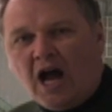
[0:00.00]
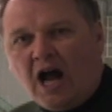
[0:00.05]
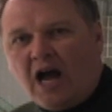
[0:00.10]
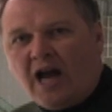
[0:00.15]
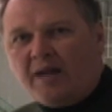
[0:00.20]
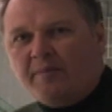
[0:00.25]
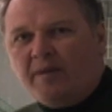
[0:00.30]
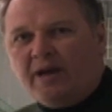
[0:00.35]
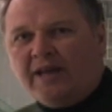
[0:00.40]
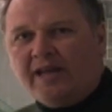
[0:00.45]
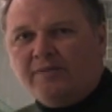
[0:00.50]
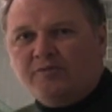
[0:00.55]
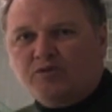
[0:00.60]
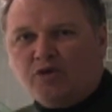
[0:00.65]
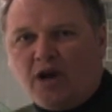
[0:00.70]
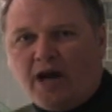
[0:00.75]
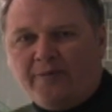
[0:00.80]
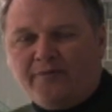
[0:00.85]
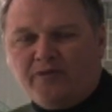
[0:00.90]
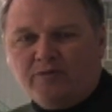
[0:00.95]
Hi, my name is
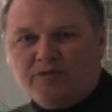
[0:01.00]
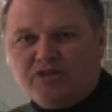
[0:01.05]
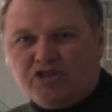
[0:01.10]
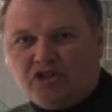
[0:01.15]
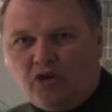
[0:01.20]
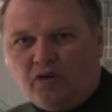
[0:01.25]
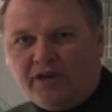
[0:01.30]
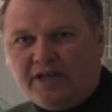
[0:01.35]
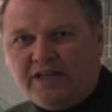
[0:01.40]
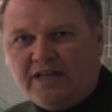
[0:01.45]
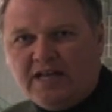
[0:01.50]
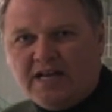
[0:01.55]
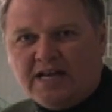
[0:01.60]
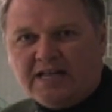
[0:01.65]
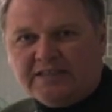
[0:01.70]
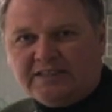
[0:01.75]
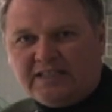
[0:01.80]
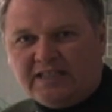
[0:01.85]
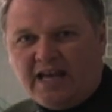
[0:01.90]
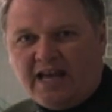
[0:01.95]
Rob from Sony.
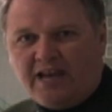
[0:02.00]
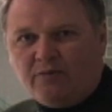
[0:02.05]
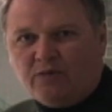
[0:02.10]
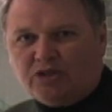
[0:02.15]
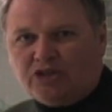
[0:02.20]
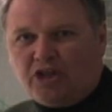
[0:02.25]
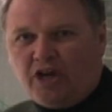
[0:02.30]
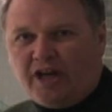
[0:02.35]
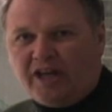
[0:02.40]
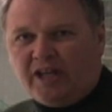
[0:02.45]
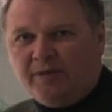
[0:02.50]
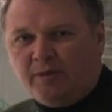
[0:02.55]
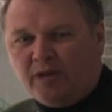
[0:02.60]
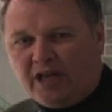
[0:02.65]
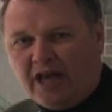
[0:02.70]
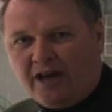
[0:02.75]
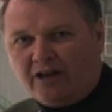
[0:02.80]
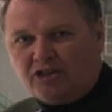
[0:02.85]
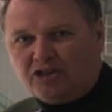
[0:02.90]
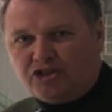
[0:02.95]
Today we're talking about
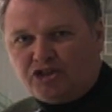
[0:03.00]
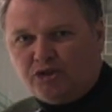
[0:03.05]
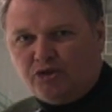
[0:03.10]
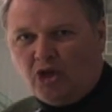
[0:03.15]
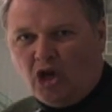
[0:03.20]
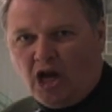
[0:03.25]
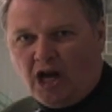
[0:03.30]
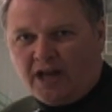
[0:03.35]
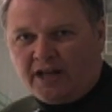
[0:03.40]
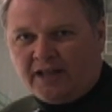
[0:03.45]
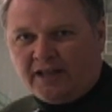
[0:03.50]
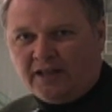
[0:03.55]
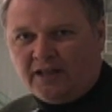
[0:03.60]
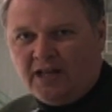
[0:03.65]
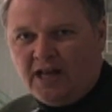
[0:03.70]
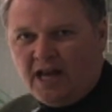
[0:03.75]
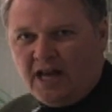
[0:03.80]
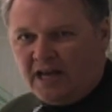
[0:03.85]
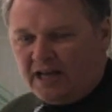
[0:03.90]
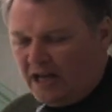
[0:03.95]
how to shoot hockey.
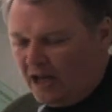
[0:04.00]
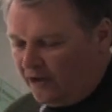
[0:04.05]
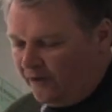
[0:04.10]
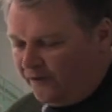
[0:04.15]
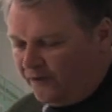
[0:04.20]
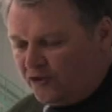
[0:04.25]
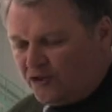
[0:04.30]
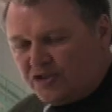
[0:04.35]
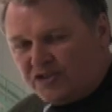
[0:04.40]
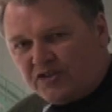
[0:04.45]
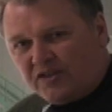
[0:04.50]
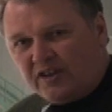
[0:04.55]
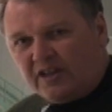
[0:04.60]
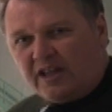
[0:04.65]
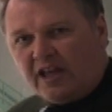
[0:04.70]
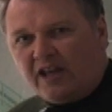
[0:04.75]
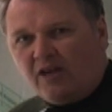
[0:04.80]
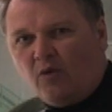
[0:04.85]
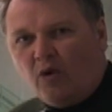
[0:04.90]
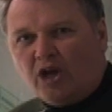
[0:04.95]
Now the first thing
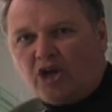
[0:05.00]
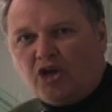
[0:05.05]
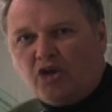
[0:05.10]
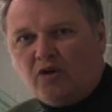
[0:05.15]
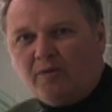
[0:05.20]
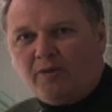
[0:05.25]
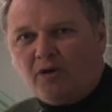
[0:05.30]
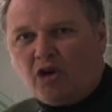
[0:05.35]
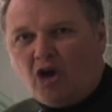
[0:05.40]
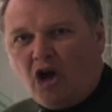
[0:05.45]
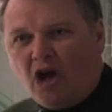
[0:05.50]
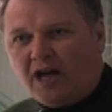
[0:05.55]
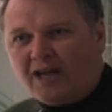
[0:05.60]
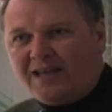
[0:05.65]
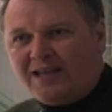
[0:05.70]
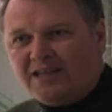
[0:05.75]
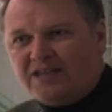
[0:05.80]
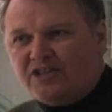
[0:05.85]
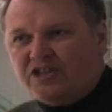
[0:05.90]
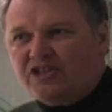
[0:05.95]
that you want to know about
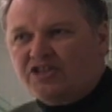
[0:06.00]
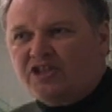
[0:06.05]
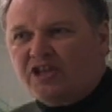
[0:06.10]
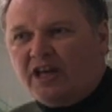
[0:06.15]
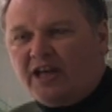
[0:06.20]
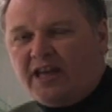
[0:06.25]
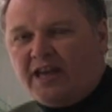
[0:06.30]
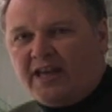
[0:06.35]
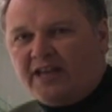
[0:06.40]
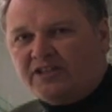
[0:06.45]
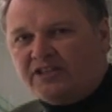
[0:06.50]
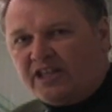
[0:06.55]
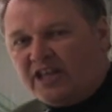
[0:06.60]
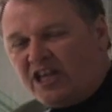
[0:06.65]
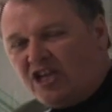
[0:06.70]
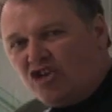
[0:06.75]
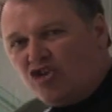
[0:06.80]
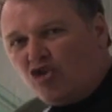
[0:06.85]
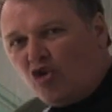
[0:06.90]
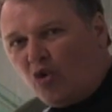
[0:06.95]
hockey is it's, a, it's an
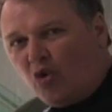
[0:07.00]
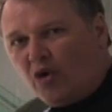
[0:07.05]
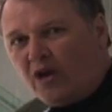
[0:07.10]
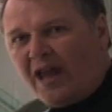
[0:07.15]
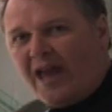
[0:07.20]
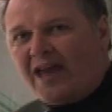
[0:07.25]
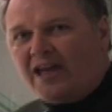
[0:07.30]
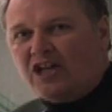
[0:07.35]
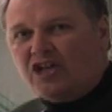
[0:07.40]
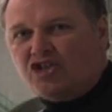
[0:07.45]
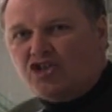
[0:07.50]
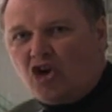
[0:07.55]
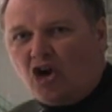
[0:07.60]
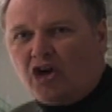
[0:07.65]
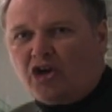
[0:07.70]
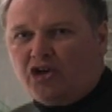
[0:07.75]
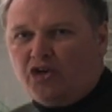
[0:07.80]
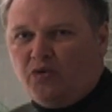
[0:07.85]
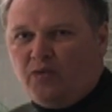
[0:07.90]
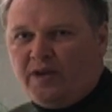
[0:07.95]
indoor and a
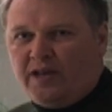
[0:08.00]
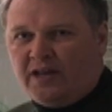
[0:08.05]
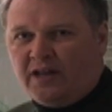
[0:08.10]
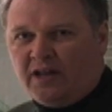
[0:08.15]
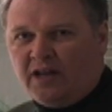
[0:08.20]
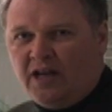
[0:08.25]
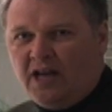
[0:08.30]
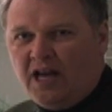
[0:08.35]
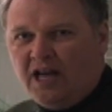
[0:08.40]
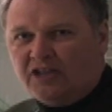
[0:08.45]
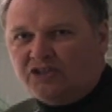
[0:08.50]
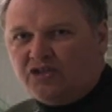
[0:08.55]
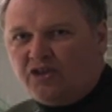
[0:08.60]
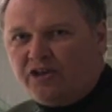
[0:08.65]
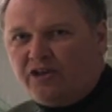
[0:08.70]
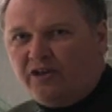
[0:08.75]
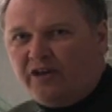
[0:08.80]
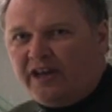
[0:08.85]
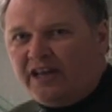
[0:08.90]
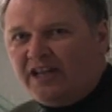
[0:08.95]
dark arena. So
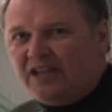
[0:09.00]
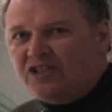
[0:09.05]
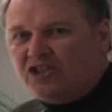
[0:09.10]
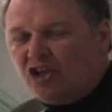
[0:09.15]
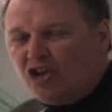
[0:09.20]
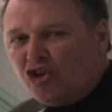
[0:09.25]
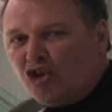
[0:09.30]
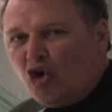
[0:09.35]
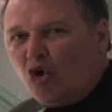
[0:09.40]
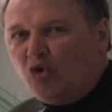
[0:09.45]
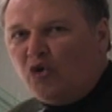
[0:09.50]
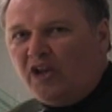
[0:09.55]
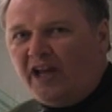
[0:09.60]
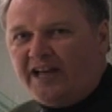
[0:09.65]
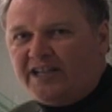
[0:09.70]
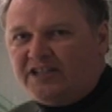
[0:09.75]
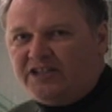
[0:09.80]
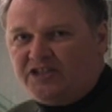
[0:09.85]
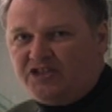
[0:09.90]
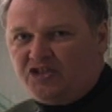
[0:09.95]
it is a low
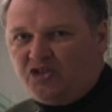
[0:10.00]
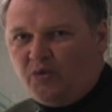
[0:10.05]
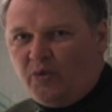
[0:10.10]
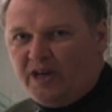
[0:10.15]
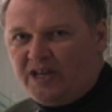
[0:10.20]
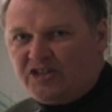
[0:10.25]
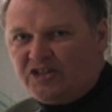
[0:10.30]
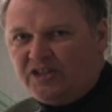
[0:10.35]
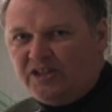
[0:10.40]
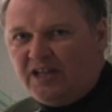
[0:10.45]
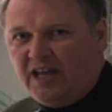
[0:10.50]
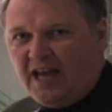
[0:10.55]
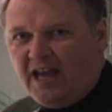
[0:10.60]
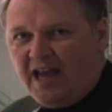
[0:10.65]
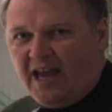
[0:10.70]
light situation